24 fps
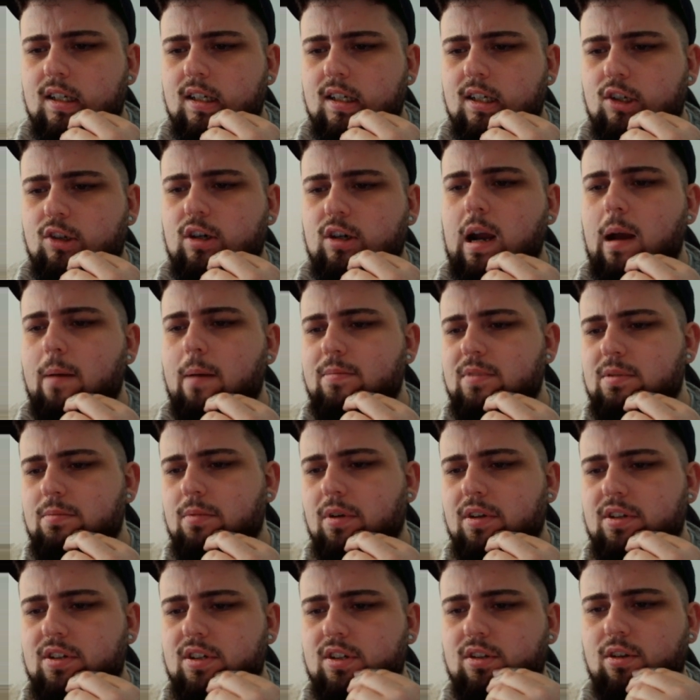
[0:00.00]
Trams
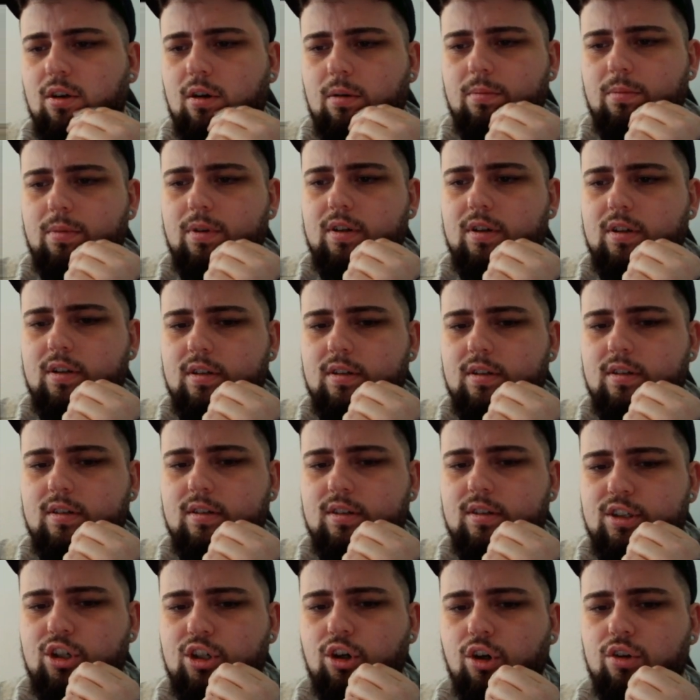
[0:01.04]
must stop.
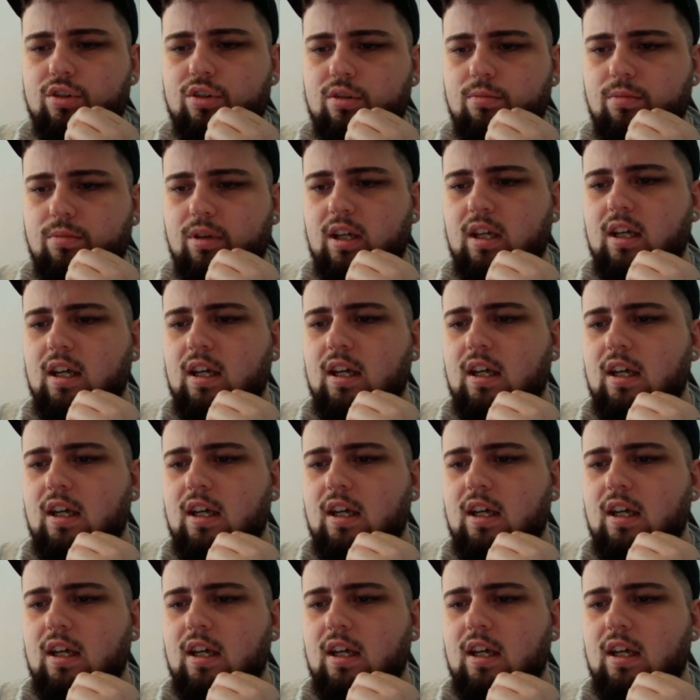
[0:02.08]
It's got to be.